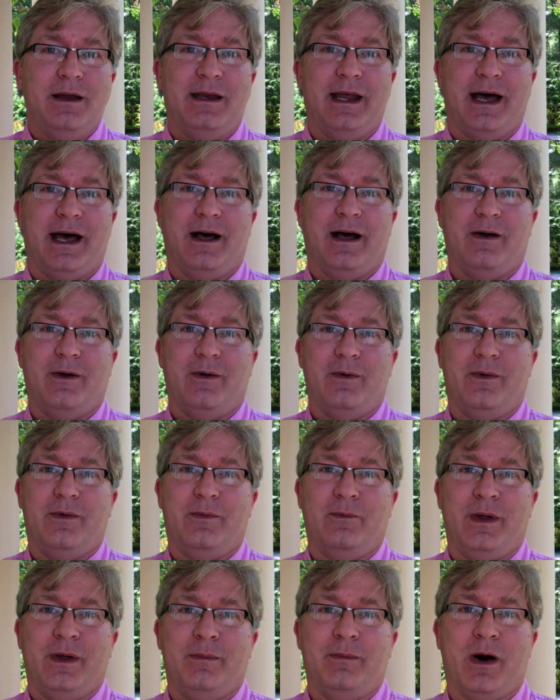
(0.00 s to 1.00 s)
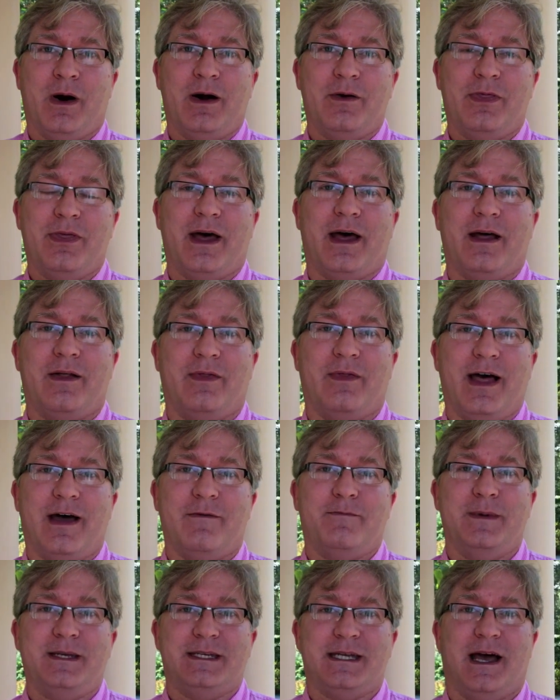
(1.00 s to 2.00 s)
Now, when Martha
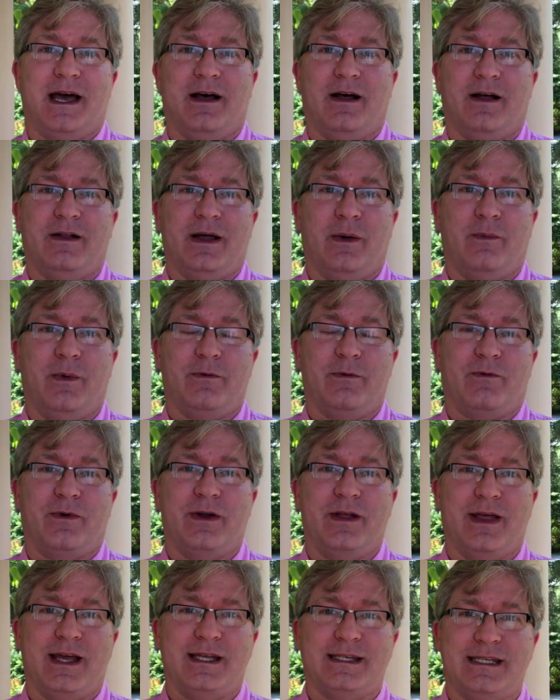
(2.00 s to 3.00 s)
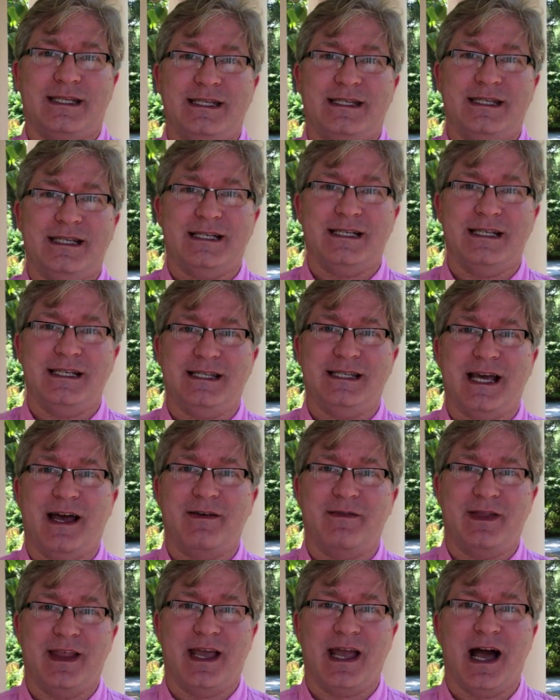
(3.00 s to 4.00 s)
left Mattel and went freelance in
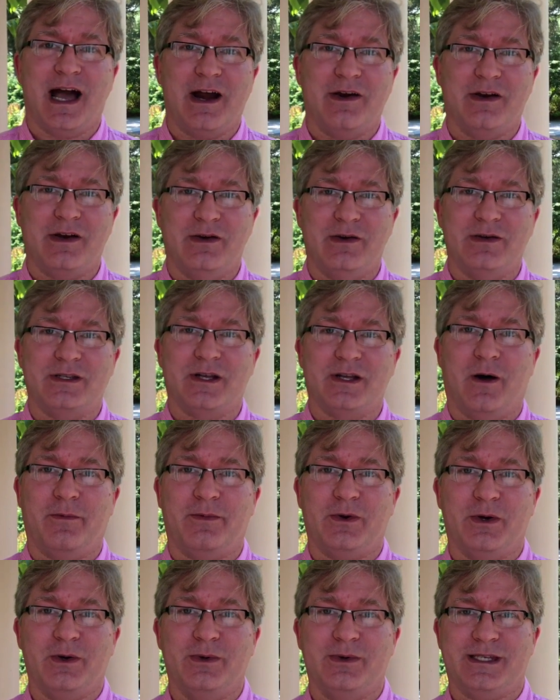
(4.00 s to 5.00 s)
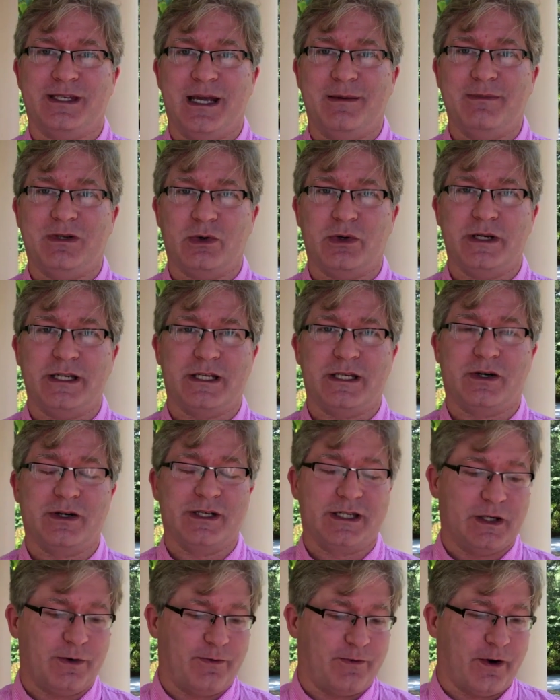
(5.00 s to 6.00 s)
67, they hired a new sculptor who was named Joyce
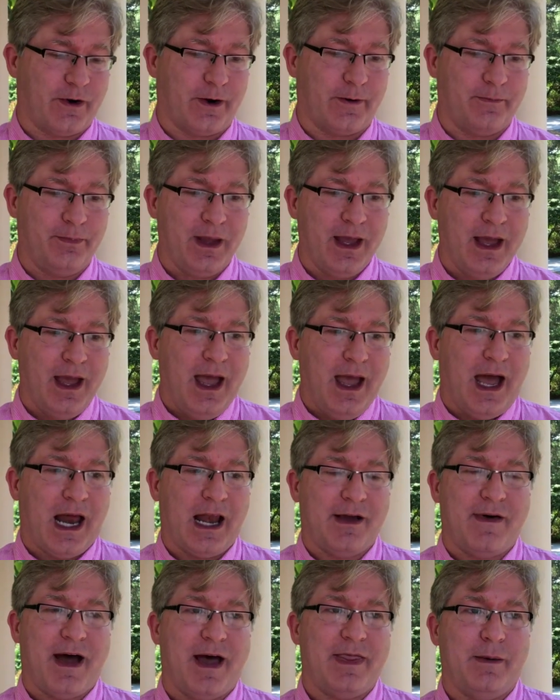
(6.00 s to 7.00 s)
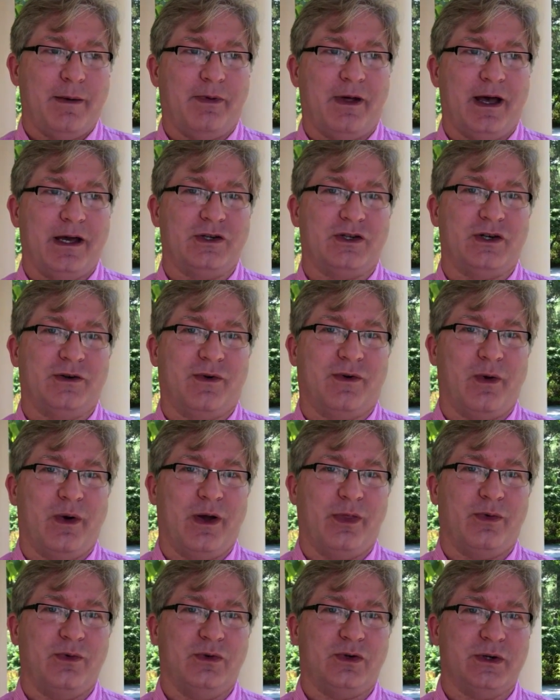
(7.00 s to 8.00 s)
Christopher. And I've had the pleasure of
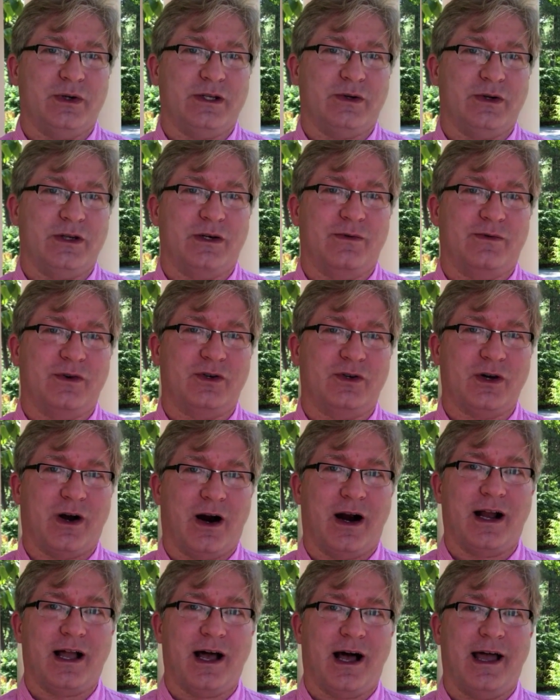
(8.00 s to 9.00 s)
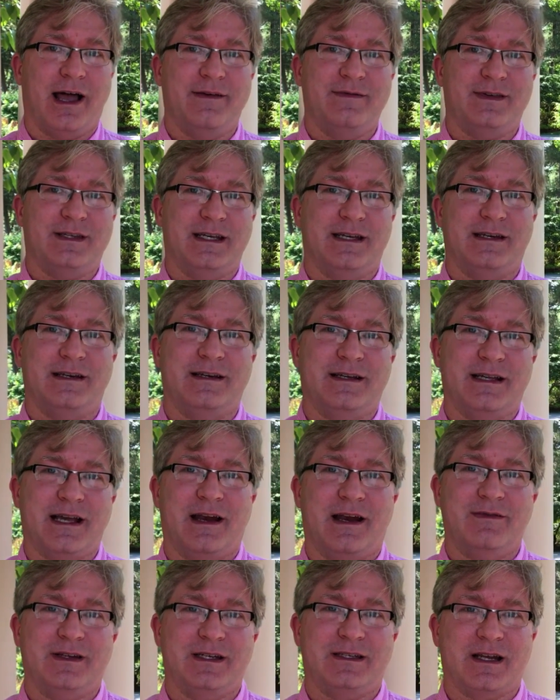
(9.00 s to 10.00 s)
going through Joyce Christopher's archives and
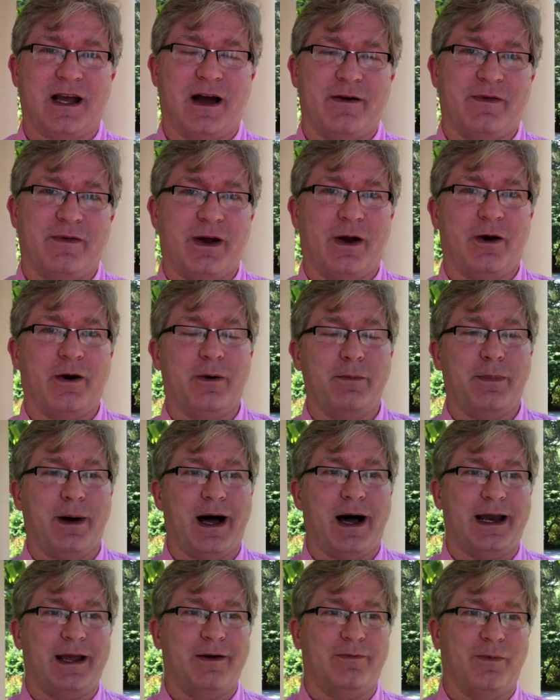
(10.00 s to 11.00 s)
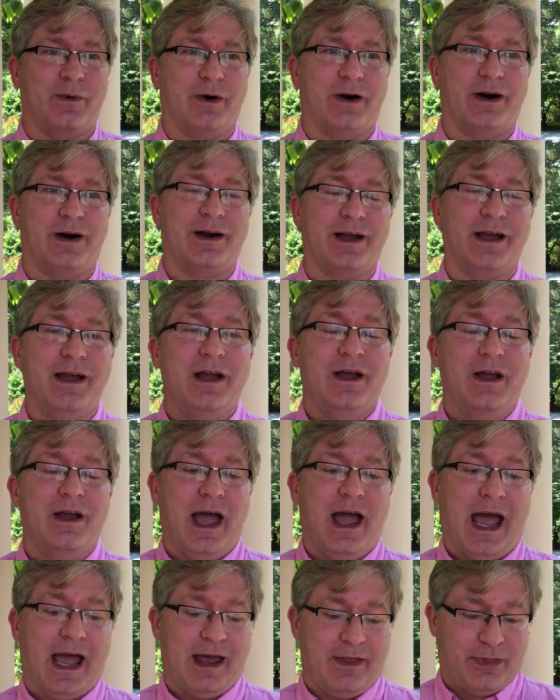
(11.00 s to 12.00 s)
kind of discovering her body of work.
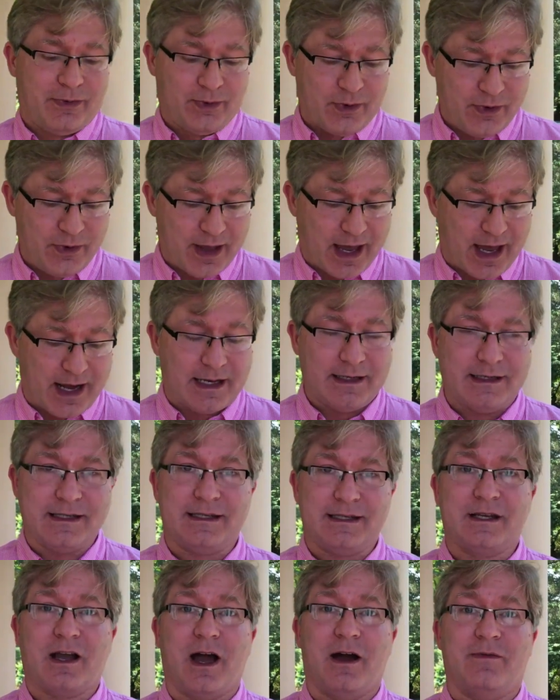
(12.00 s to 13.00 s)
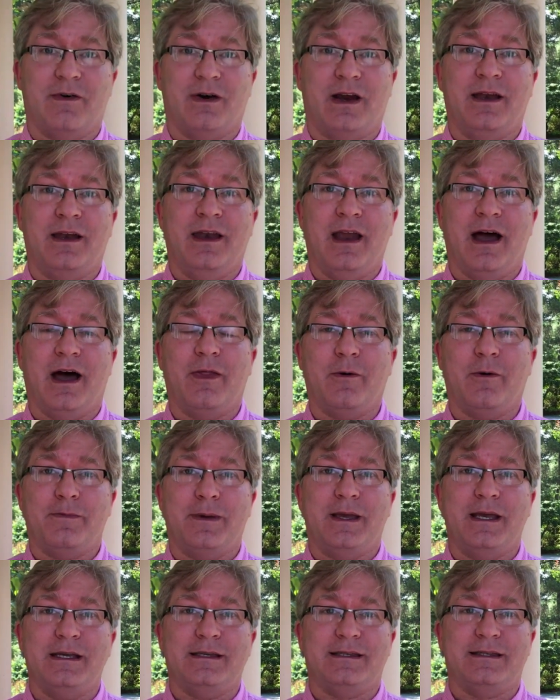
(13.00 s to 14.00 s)
And through that, I discovered another
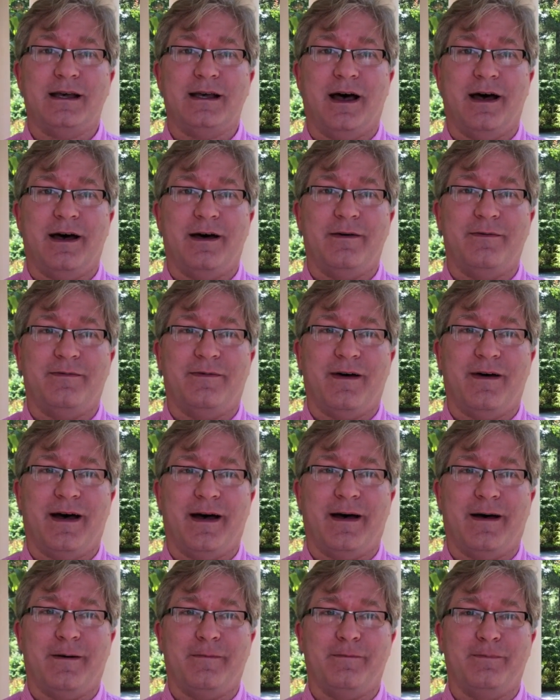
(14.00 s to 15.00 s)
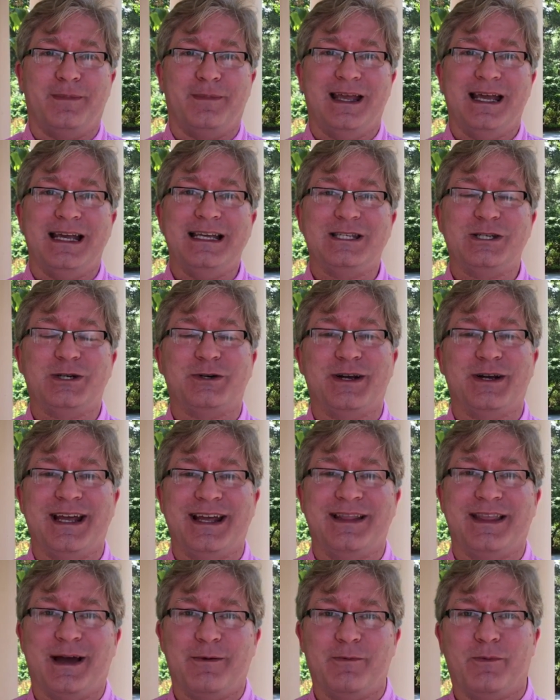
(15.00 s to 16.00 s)
piece of um,
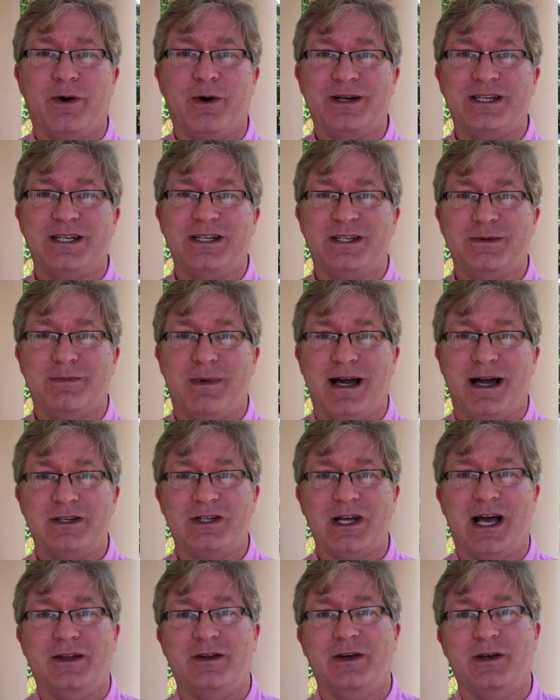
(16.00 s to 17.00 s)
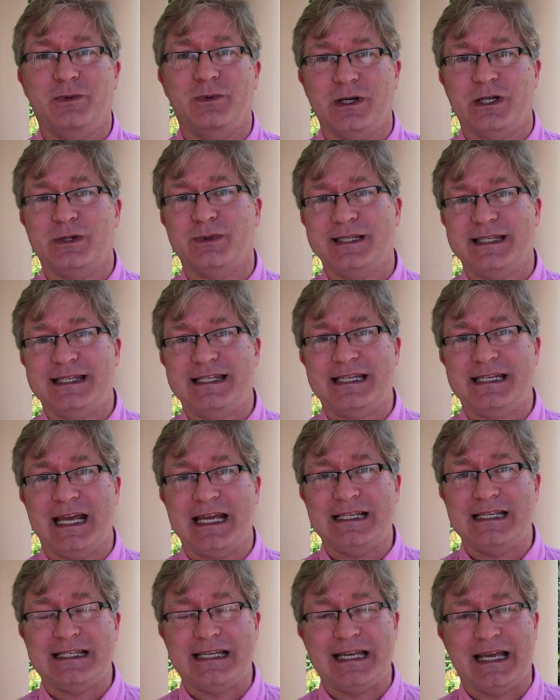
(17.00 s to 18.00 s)
history that worked into my childhood, which was
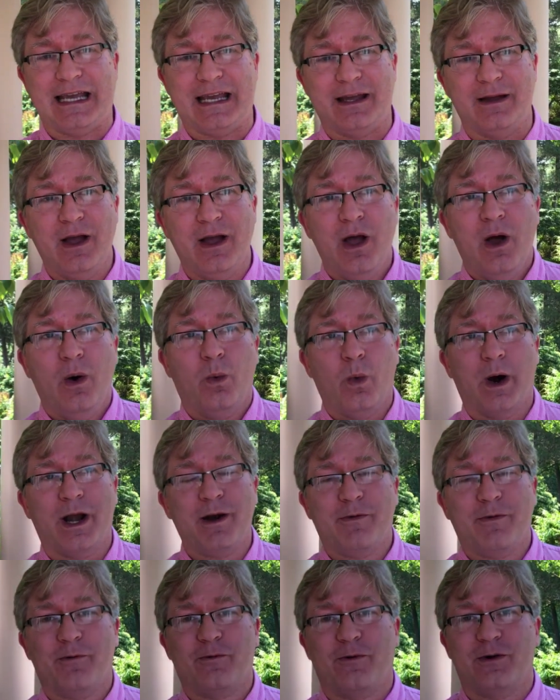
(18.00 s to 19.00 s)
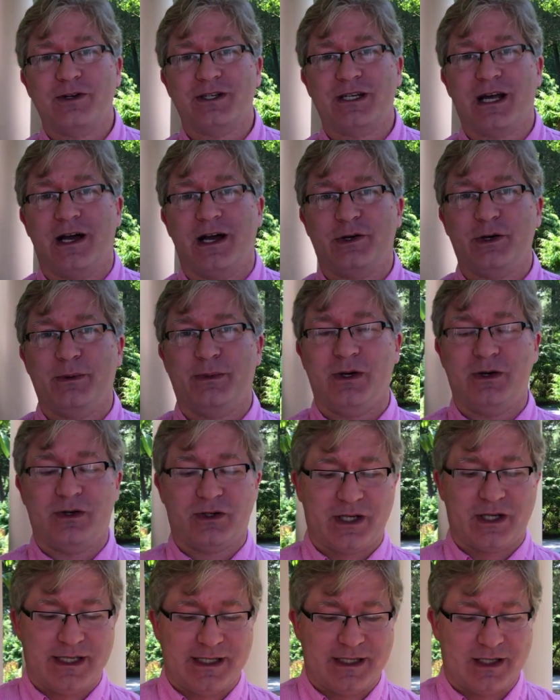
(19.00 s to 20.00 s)
Stacy. One of her first
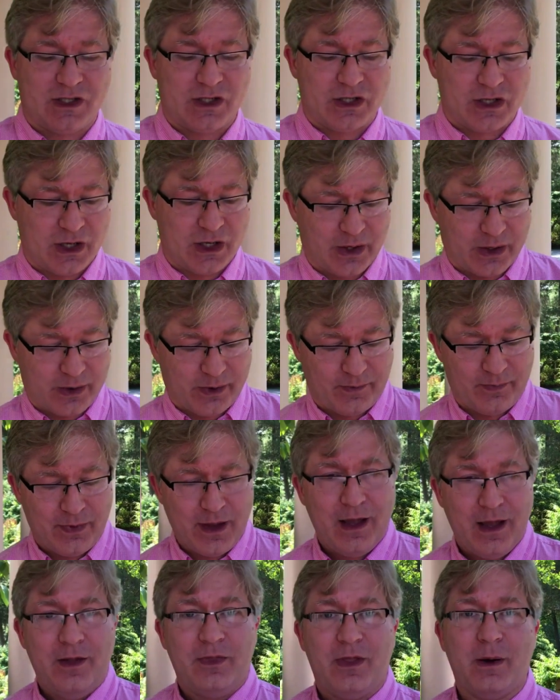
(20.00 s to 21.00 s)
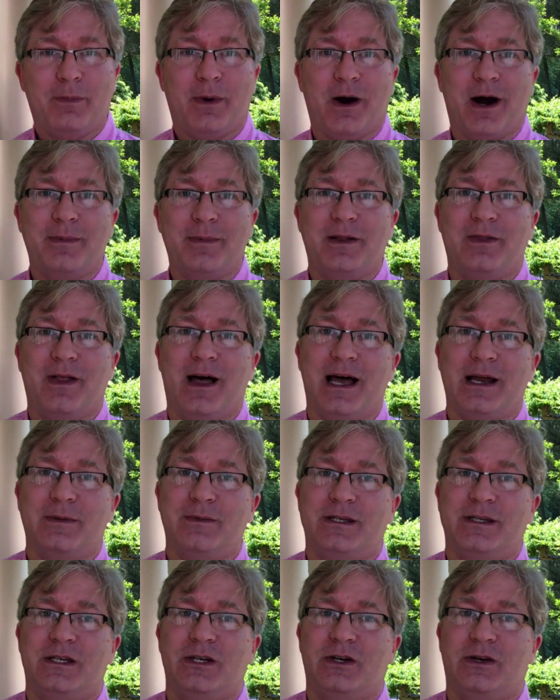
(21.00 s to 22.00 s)
contributions to the Barbie line
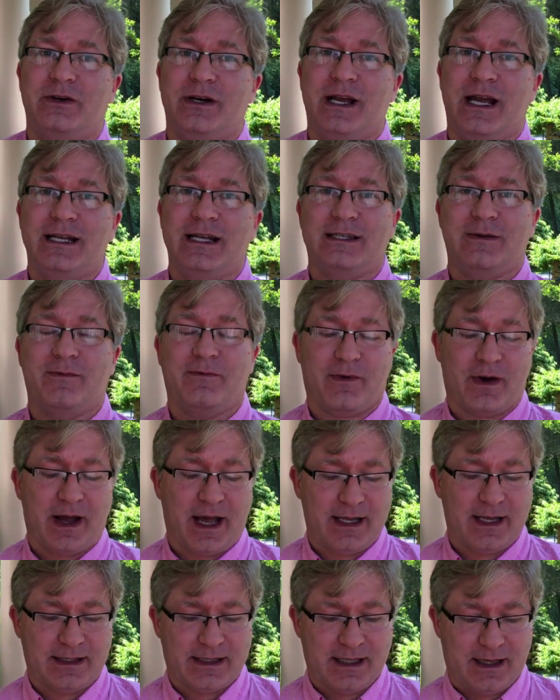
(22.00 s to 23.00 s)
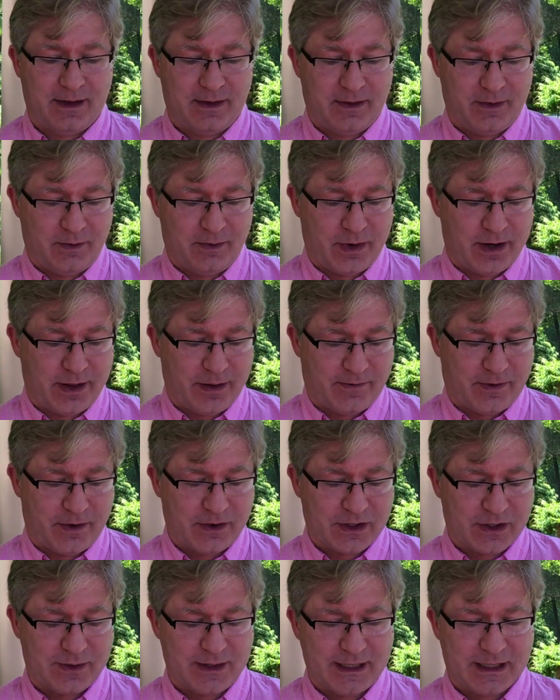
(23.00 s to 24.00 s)
was to create some friends, and one of the
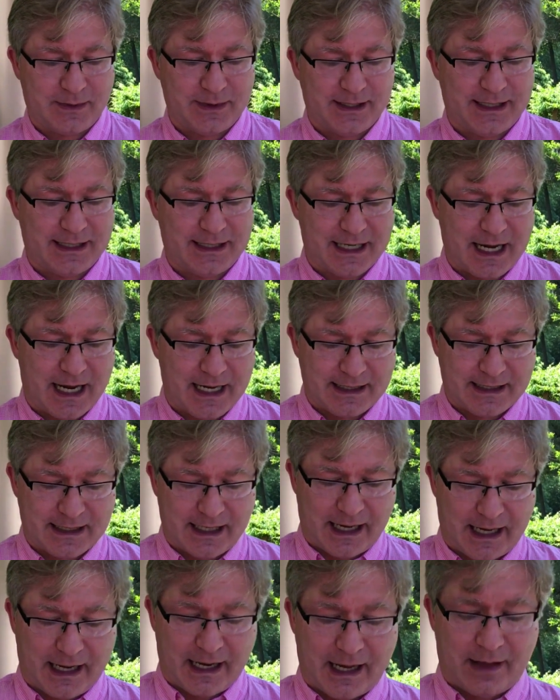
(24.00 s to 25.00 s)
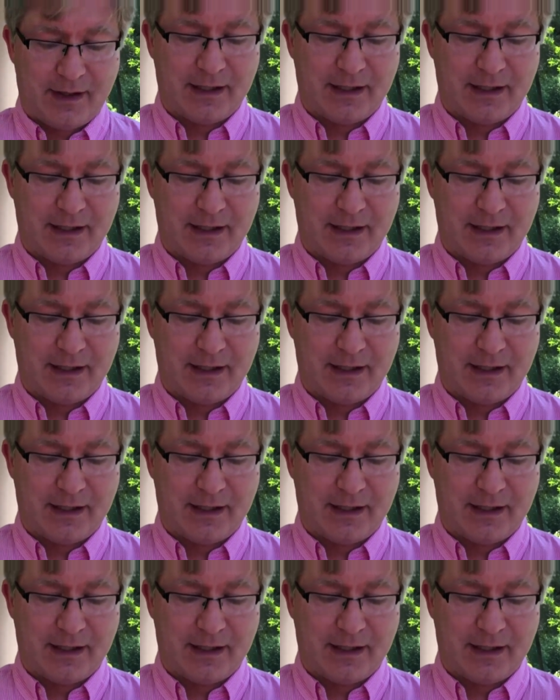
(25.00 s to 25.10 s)
first ones was Stacy.